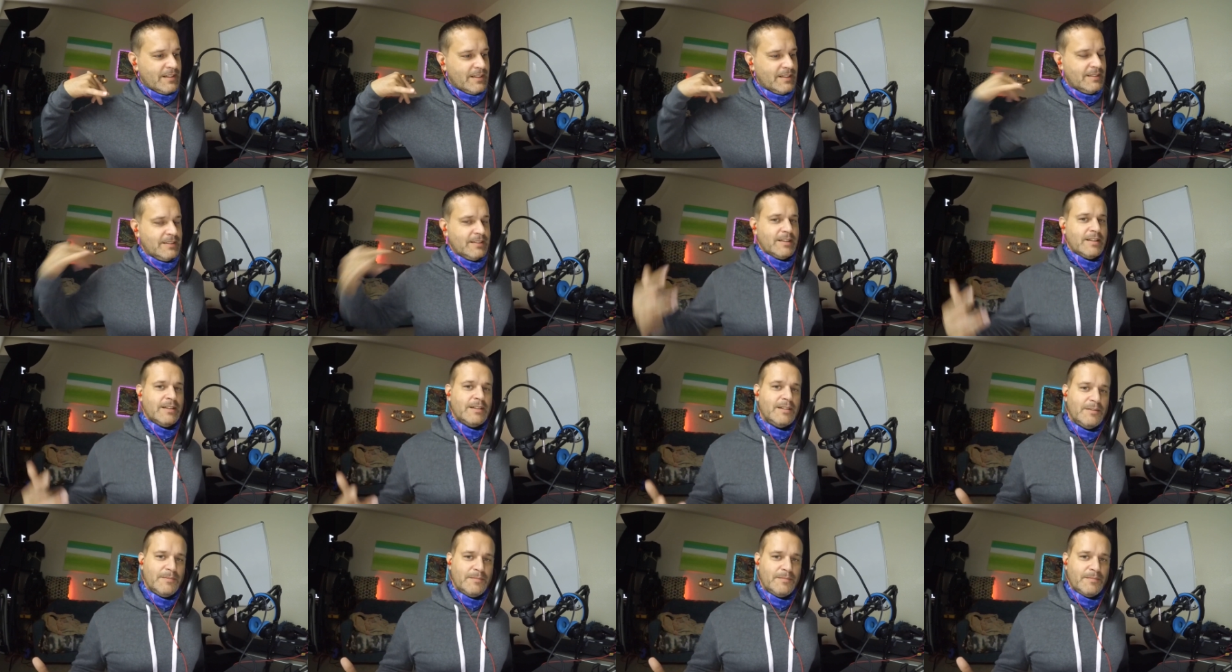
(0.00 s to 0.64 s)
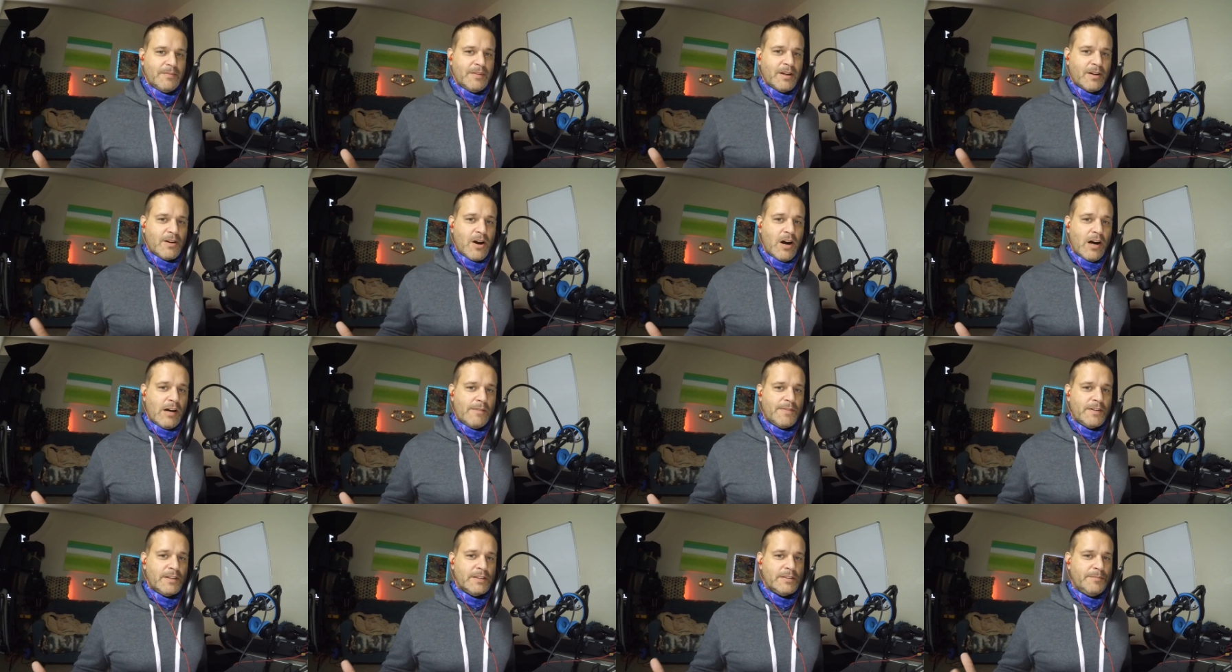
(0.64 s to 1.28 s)
the
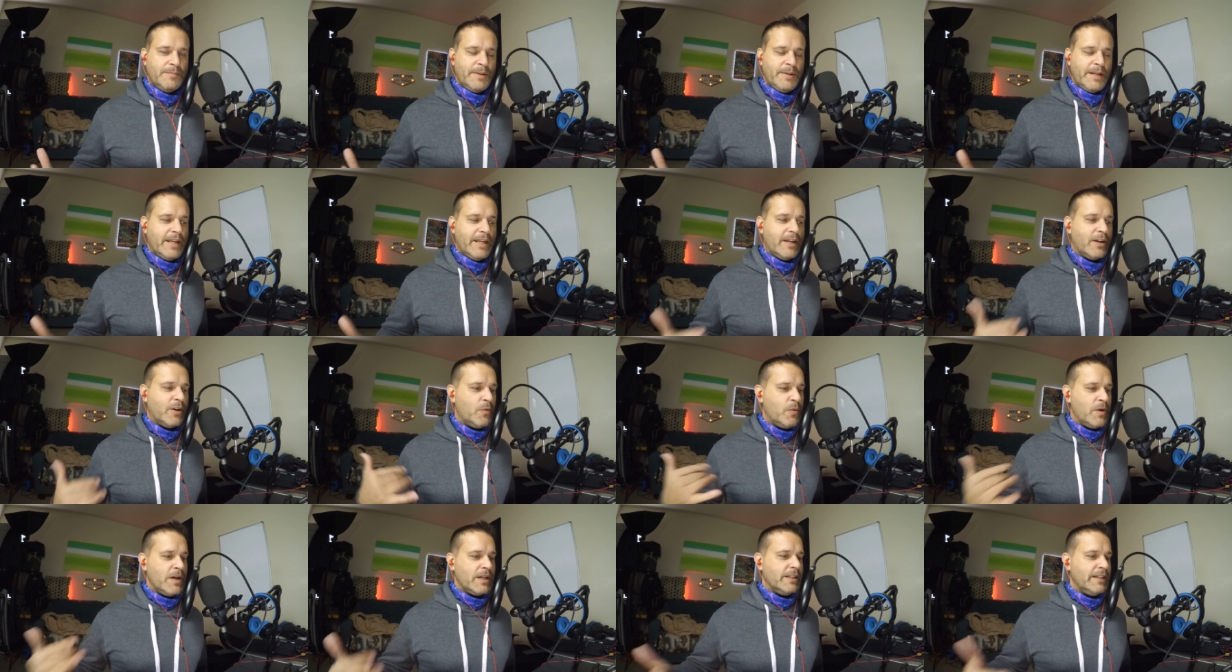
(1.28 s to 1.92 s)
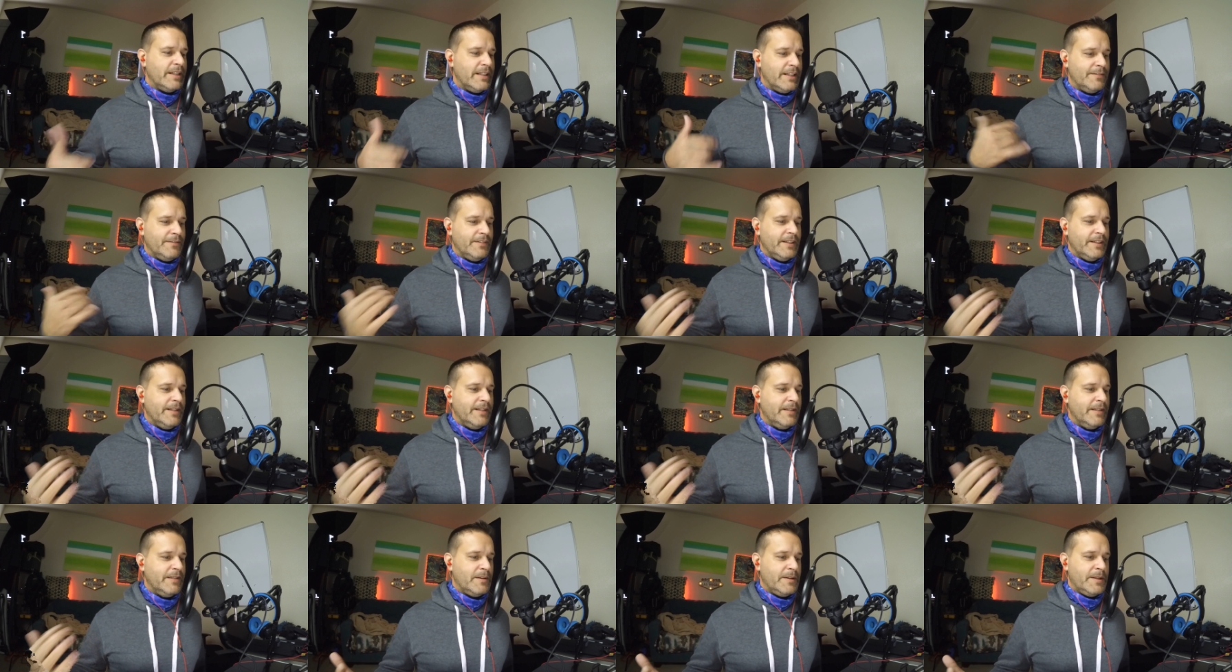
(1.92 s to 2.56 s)
coffers are being quickly
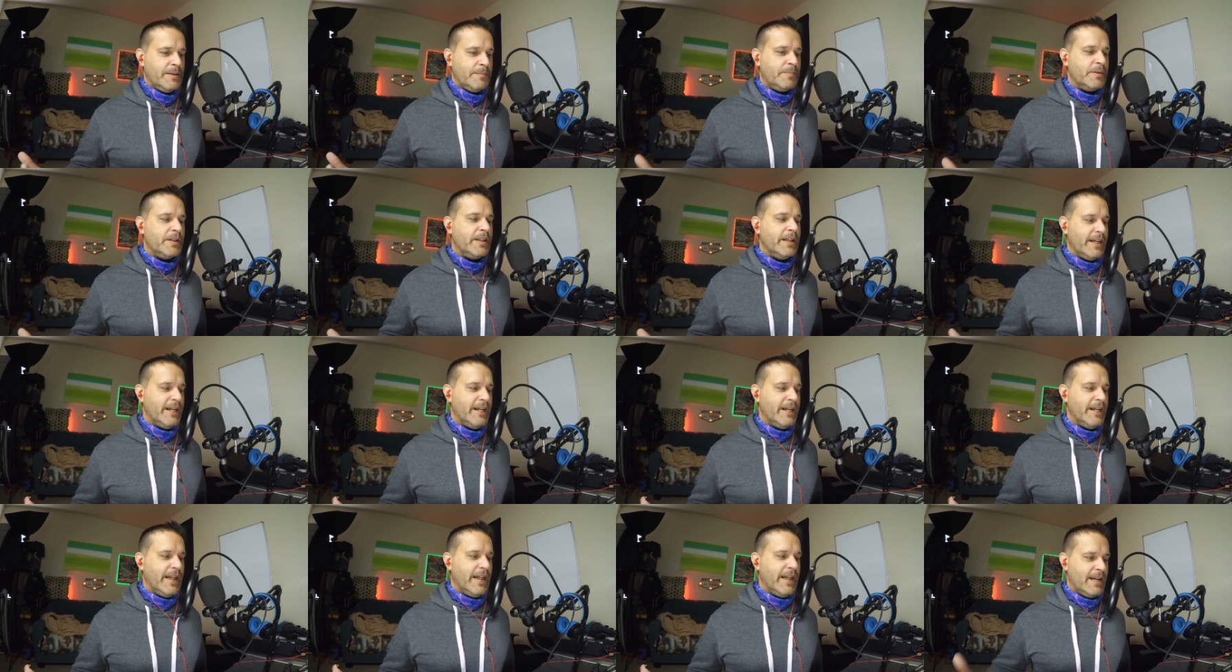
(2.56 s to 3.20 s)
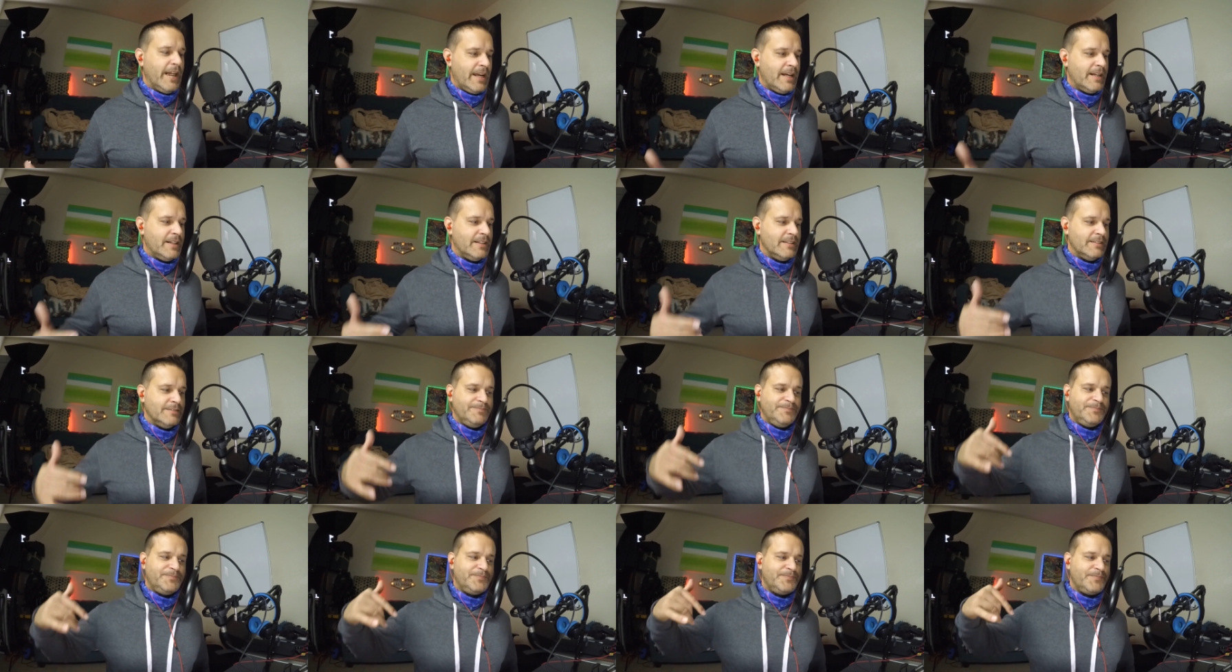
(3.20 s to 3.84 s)
depleted
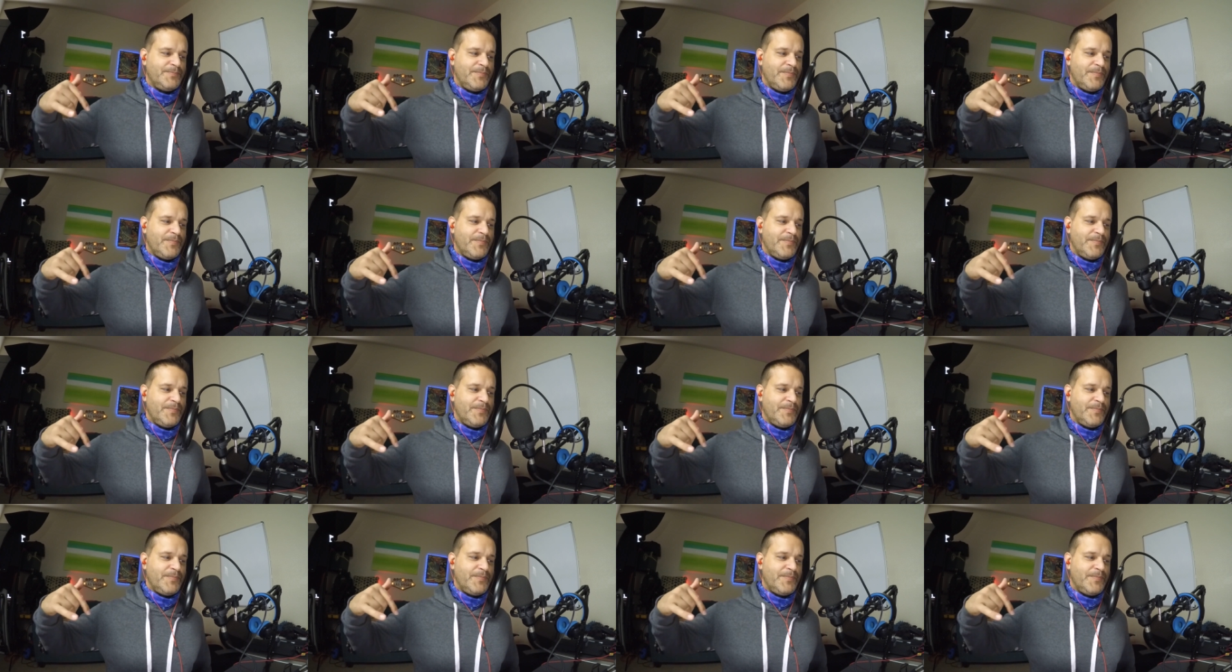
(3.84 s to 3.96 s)
and